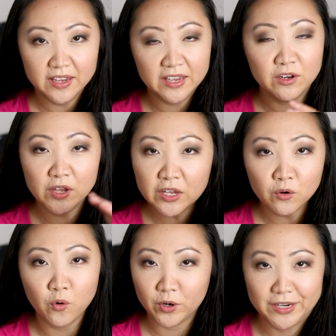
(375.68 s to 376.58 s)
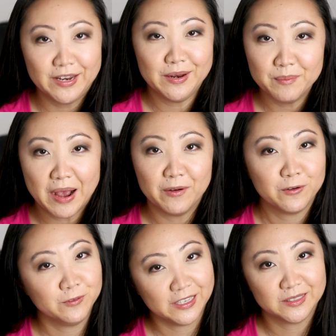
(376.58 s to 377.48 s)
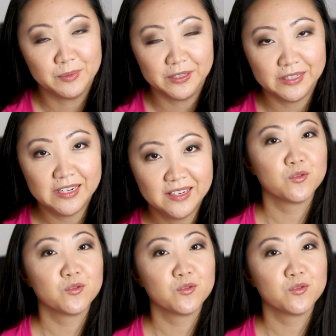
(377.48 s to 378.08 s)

an inordinate amount of flexibility.